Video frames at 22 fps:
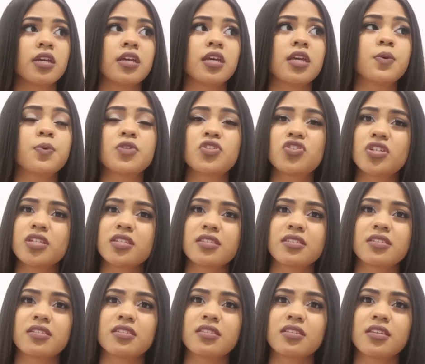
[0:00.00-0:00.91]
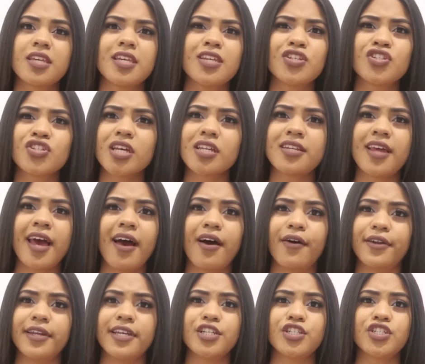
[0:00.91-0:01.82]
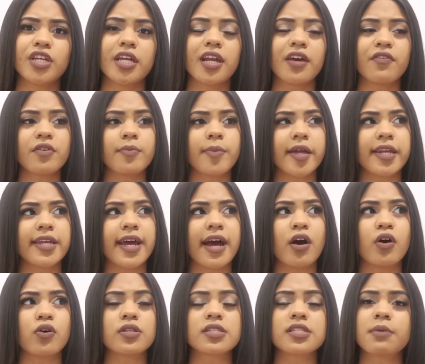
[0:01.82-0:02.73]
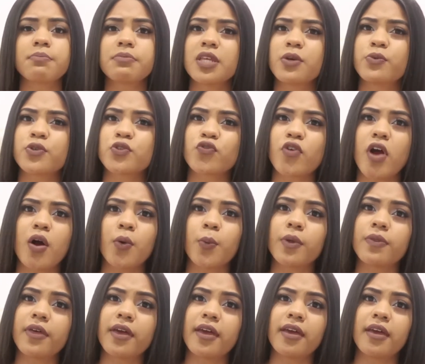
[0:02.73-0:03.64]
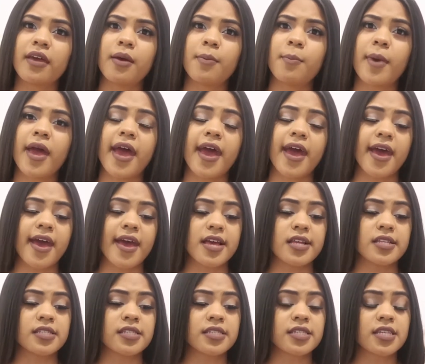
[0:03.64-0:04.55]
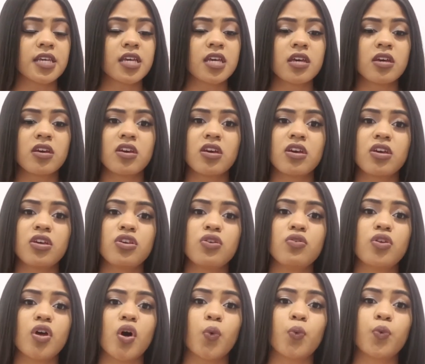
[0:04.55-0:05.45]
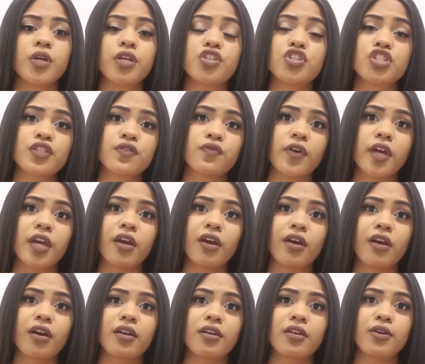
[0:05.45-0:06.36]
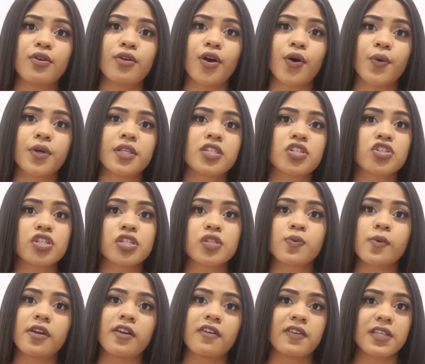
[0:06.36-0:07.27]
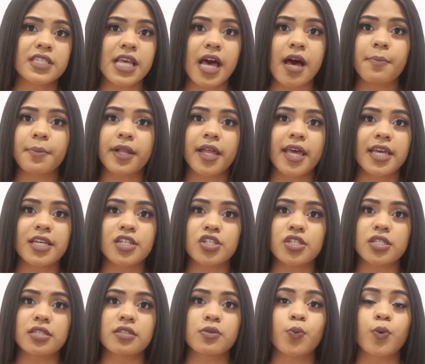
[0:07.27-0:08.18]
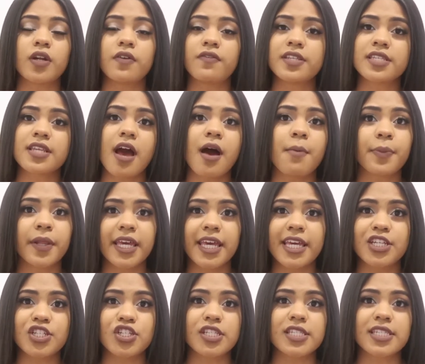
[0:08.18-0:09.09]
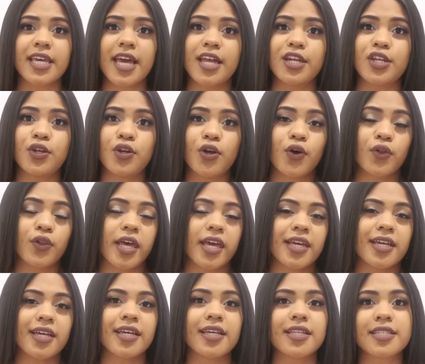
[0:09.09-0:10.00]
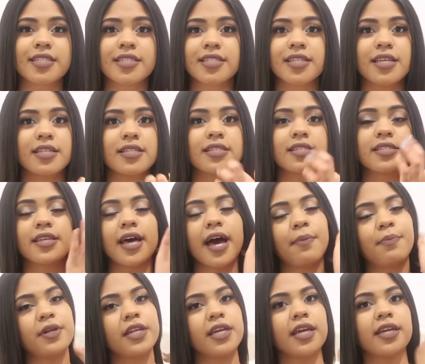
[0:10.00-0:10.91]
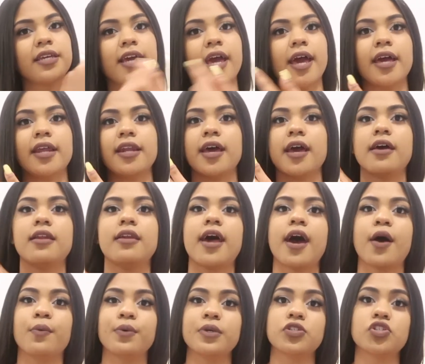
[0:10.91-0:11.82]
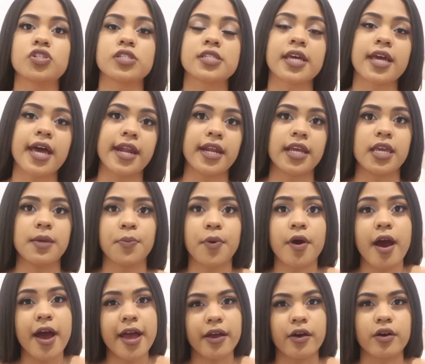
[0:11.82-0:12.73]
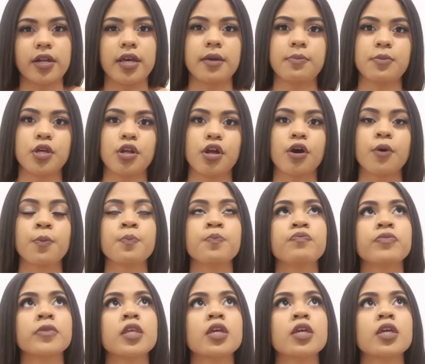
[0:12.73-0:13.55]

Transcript: He shut down. He shut everybody out. Something was wrong with him, and you know, we just figured, you know, it's just one of his complications again, you know, like it's happening again, and now we just got to keep our eye on him, you know.